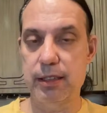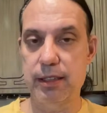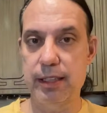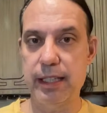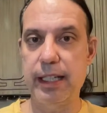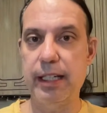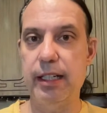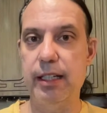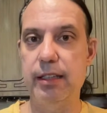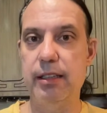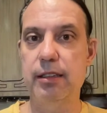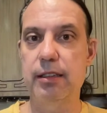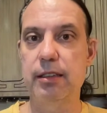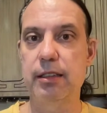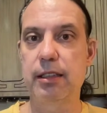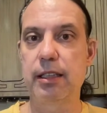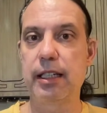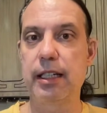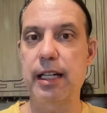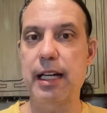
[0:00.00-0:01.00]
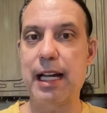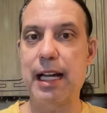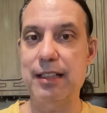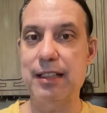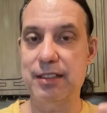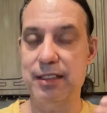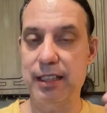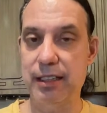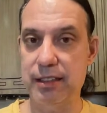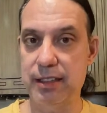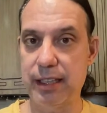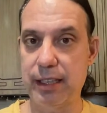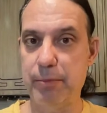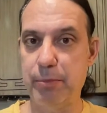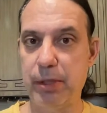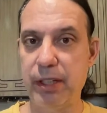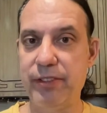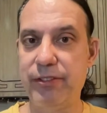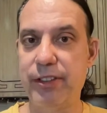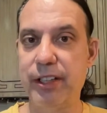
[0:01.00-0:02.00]
then has that same
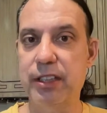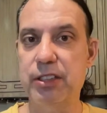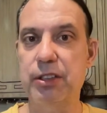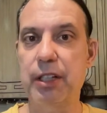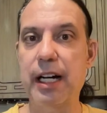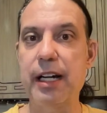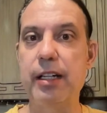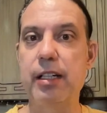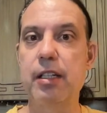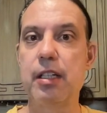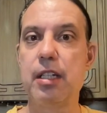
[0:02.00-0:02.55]
prefix, right?